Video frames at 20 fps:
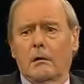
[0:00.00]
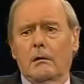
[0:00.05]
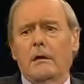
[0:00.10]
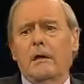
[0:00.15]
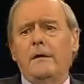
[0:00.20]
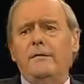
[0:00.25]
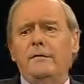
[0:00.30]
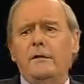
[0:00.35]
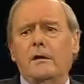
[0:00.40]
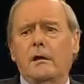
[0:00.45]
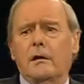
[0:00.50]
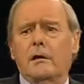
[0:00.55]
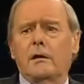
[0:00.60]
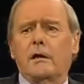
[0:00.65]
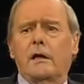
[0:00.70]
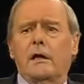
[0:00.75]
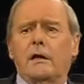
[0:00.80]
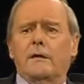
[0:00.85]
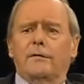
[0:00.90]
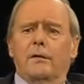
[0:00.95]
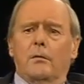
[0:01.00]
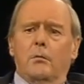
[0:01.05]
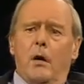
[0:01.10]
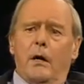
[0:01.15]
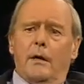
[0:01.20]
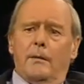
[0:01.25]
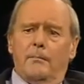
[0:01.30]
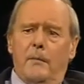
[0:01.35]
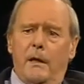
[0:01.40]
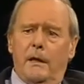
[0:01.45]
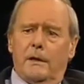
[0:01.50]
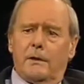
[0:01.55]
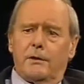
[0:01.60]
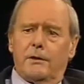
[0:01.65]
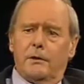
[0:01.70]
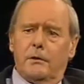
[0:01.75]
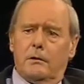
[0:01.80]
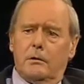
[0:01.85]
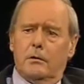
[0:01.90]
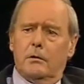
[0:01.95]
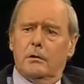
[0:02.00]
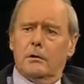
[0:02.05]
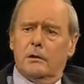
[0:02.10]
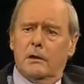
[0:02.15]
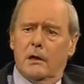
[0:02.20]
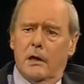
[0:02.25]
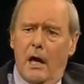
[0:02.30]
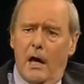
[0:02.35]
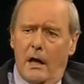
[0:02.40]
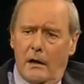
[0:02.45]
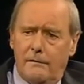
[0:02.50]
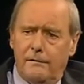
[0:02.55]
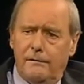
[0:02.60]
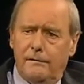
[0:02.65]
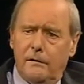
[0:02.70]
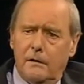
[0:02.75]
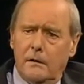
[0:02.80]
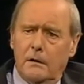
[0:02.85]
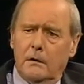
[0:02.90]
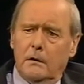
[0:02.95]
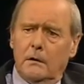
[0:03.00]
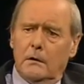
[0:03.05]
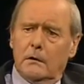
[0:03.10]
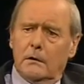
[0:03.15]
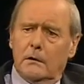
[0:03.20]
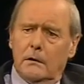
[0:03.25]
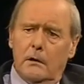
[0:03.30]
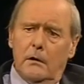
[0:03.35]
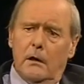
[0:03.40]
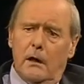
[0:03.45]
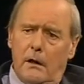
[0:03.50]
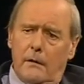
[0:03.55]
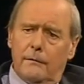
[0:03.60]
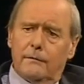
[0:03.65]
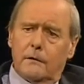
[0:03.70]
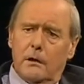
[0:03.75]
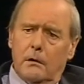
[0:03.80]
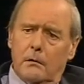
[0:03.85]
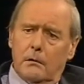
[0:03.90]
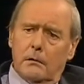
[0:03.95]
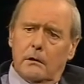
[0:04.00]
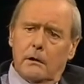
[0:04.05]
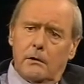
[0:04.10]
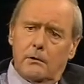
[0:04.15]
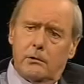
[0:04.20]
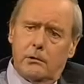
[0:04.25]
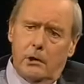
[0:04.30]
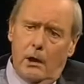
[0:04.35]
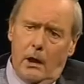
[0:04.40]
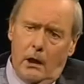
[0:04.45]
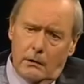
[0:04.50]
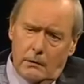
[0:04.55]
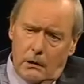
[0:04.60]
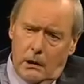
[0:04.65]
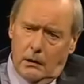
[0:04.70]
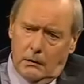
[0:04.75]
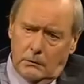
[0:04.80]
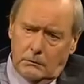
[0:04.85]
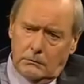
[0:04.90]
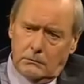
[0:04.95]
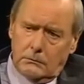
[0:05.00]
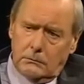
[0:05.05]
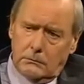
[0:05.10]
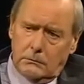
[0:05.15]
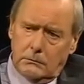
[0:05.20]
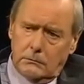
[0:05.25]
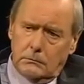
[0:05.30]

Well, if you're looking for what makes the good life, you have to look at China.